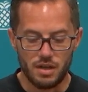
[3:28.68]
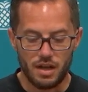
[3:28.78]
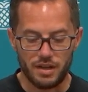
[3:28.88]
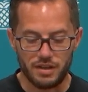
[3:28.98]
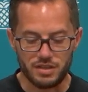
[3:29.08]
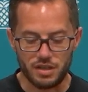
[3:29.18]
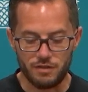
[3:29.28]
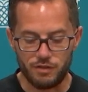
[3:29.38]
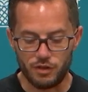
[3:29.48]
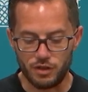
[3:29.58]
I guess I
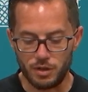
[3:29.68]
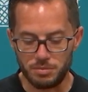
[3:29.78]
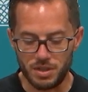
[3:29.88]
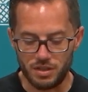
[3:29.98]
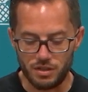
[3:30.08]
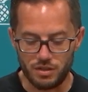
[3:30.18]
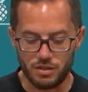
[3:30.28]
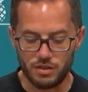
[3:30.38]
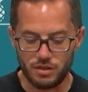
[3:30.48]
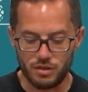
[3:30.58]
can further update
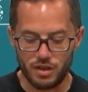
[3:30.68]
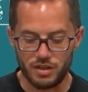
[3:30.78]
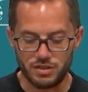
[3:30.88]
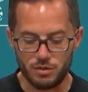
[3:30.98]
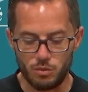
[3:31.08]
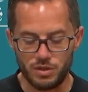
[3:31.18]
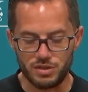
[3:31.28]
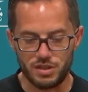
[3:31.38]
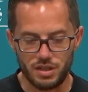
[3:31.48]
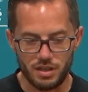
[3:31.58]
you guys on
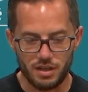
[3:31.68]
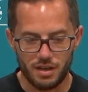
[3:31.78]
Wednesday.